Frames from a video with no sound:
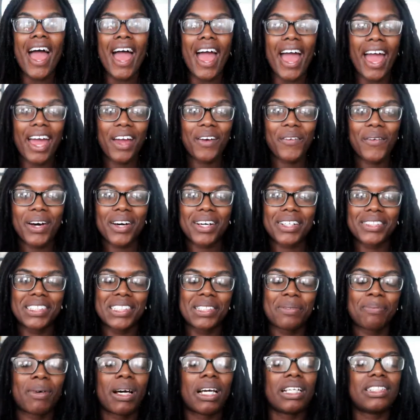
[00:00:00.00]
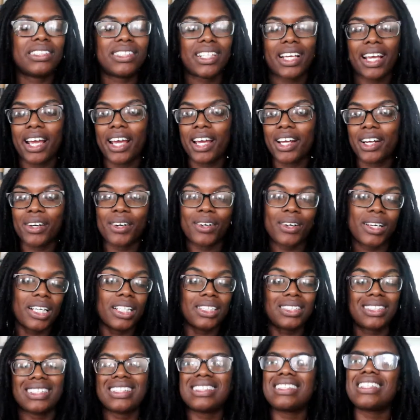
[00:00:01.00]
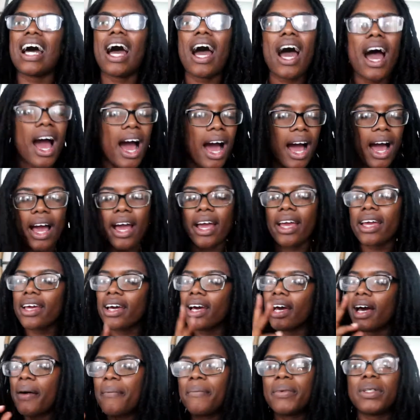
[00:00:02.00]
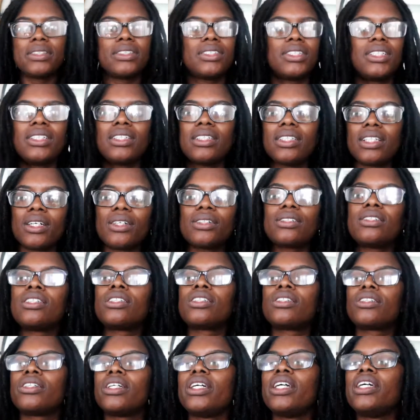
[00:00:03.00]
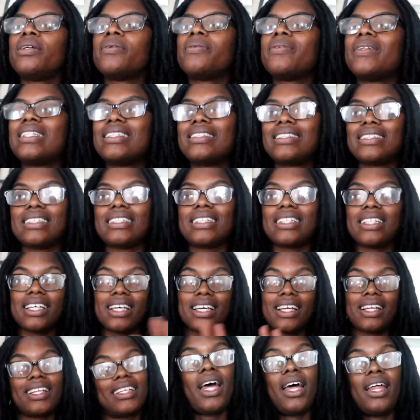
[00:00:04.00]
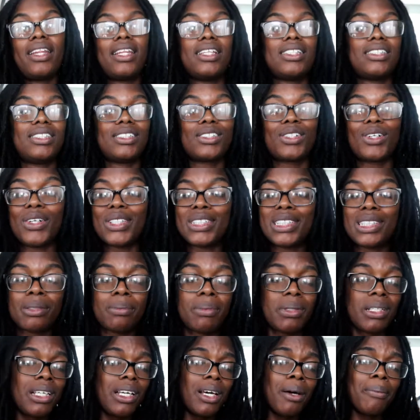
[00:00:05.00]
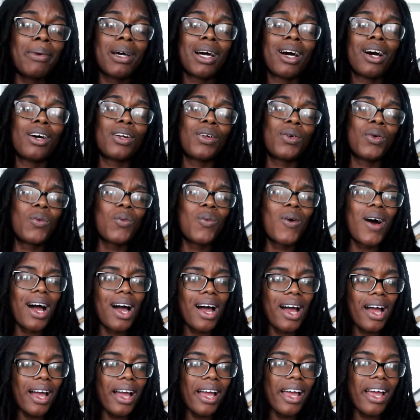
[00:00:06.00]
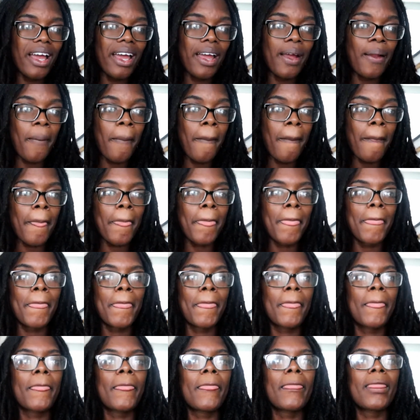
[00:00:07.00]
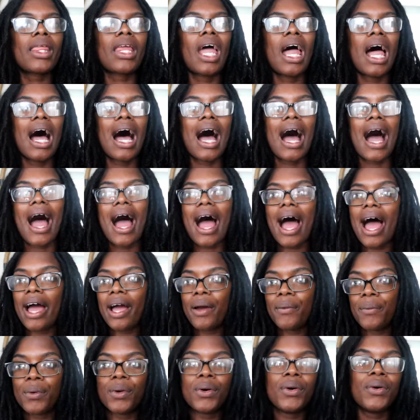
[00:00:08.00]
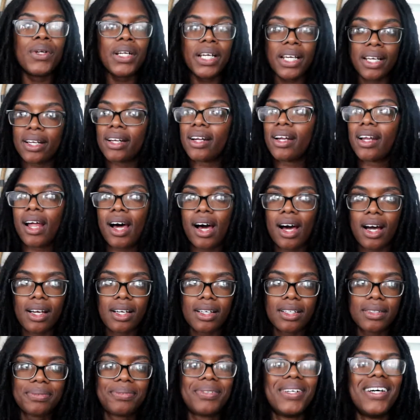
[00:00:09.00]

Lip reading: Hey, welcome to my channel. It is I coming to your screen once again. This is going to be about why I won't interlock.